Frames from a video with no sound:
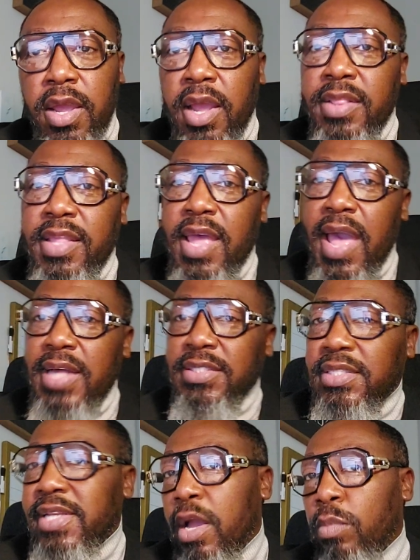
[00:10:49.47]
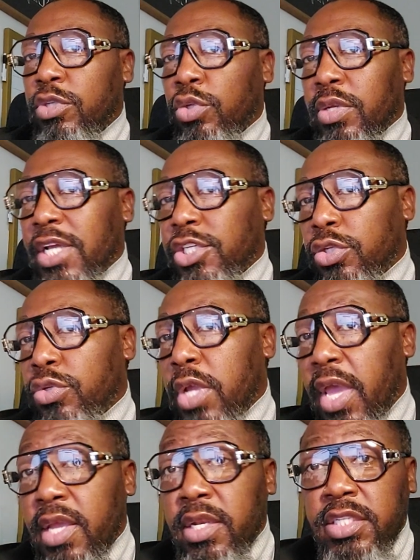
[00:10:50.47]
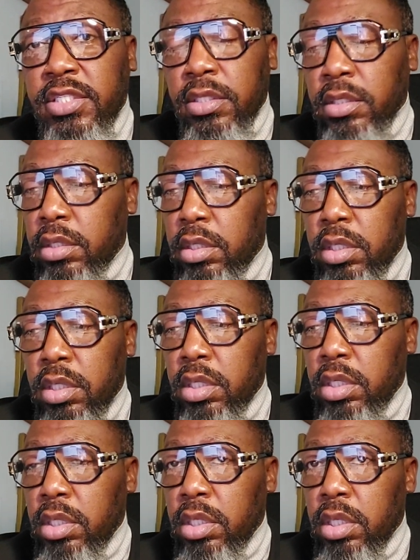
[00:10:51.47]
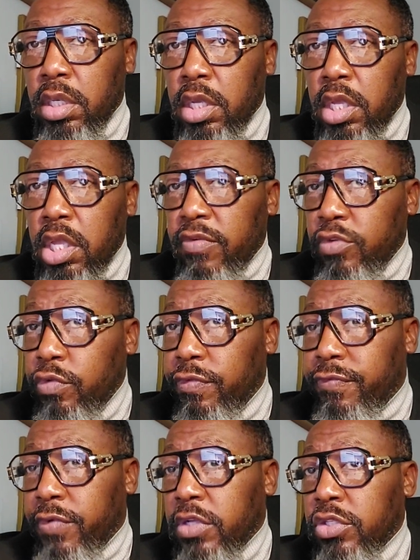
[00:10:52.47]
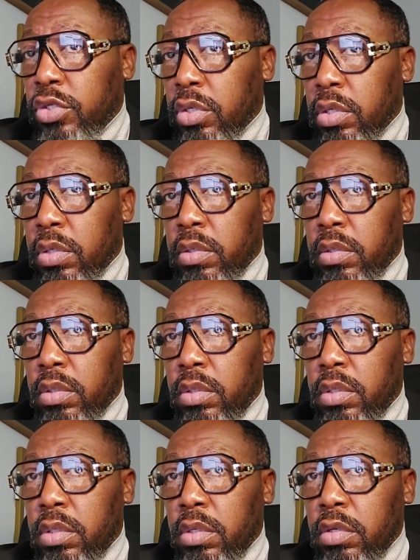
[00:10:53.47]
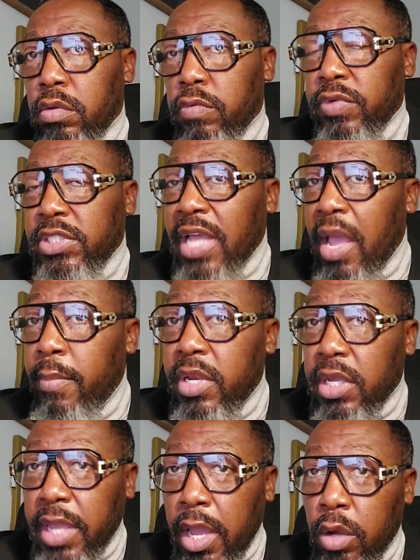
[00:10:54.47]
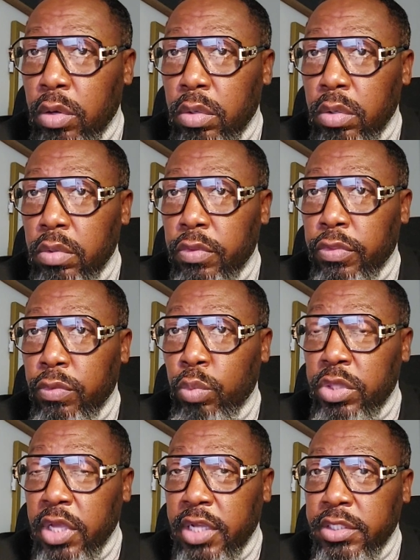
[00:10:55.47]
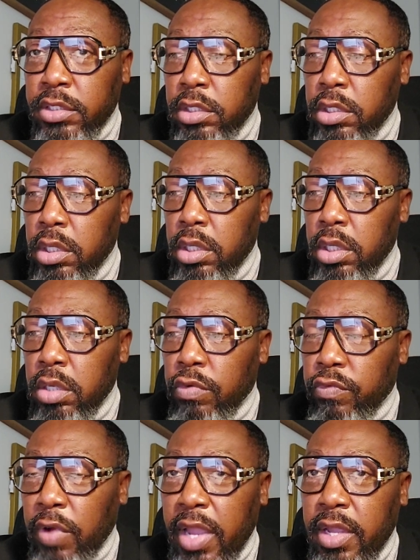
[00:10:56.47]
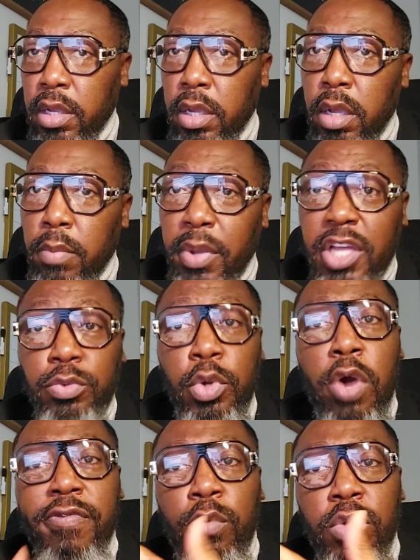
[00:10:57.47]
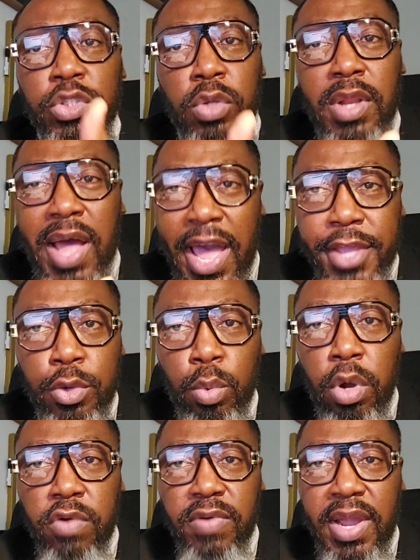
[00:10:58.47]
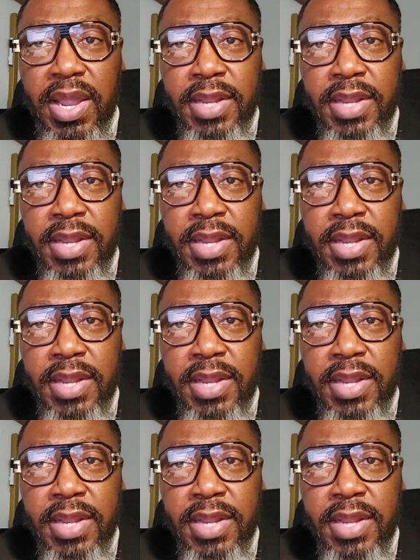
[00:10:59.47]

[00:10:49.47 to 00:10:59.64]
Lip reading: And then I'll sit down with you and I'll show you, hey, listen, if you fund your retirement account with us, right? Because we offer what's called an IUL, right?